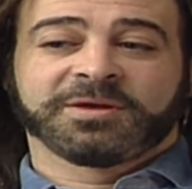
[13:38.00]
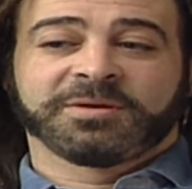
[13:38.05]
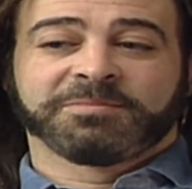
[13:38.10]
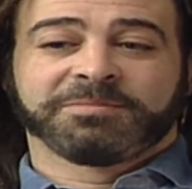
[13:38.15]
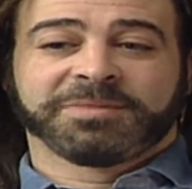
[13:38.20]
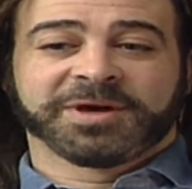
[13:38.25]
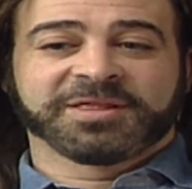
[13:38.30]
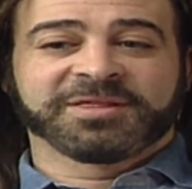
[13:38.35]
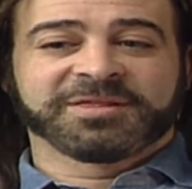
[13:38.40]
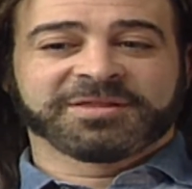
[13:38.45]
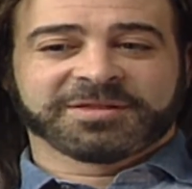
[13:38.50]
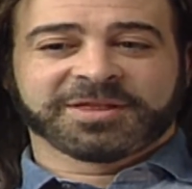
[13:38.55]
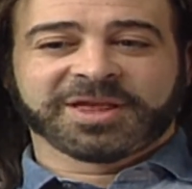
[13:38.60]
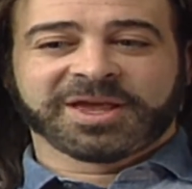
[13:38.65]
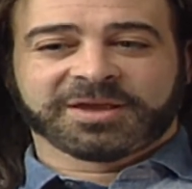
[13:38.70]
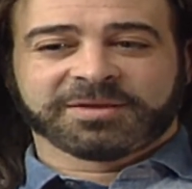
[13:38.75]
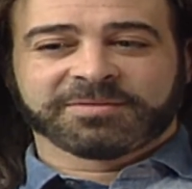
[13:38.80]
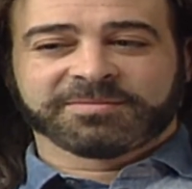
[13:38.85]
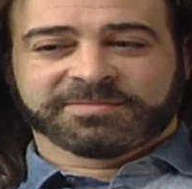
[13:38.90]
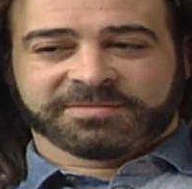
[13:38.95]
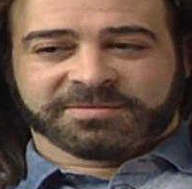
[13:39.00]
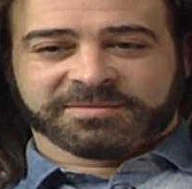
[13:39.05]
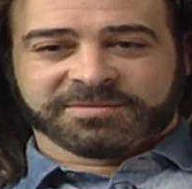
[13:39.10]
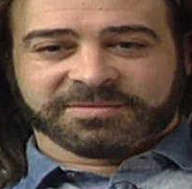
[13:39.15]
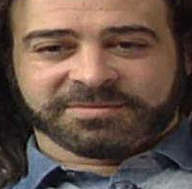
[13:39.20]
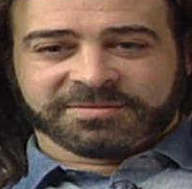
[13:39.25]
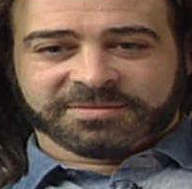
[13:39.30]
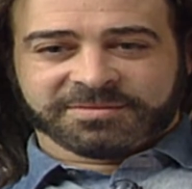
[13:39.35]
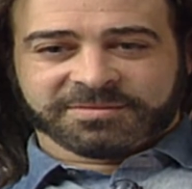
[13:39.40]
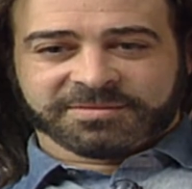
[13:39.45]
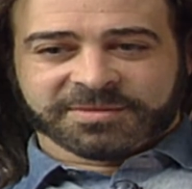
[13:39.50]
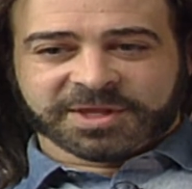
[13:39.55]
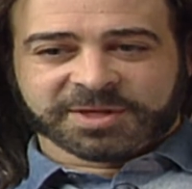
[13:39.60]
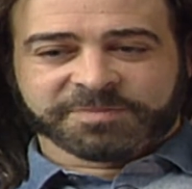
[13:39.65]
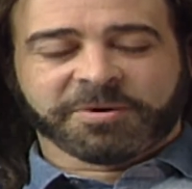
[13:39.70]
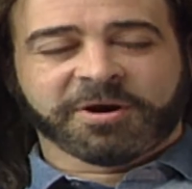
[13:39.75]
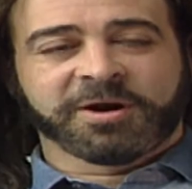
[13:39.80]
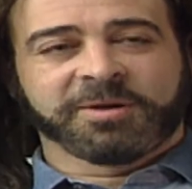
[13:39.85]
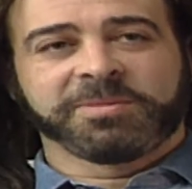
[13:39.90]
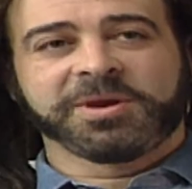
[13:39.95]
But like, that's
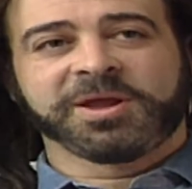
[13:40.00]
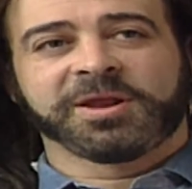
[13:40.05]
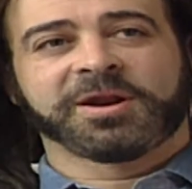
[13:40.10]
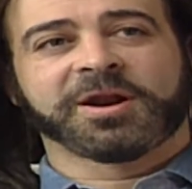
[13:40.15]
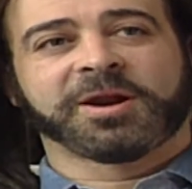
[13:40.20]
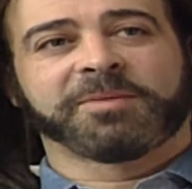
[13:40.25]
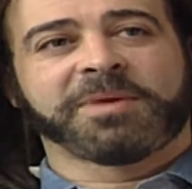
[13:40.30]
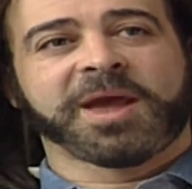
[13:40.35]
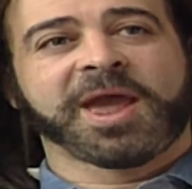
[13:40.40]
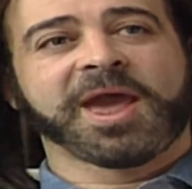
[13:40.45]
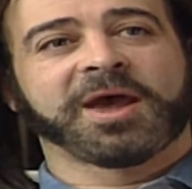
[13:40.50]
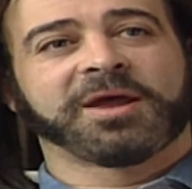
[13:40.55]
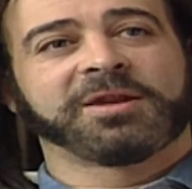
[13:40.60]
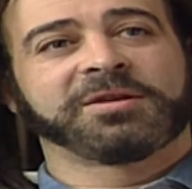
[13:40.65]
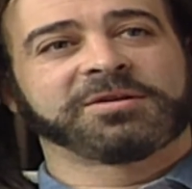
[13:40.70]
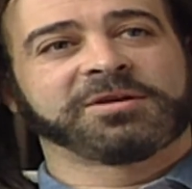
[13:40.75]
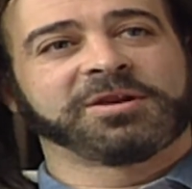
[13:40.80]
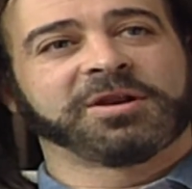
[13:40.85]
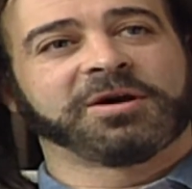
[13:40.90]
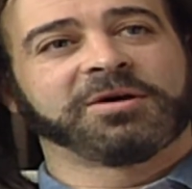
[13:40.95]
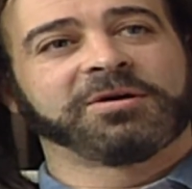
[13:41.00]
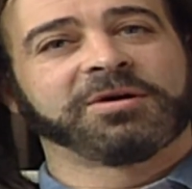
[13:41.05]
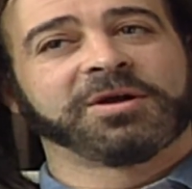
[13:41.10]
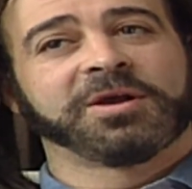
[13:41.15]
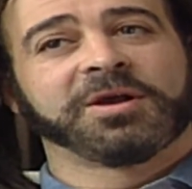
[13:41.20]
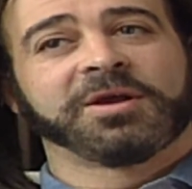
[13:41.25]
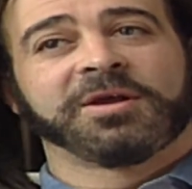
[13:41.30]
part of being in our band, you know.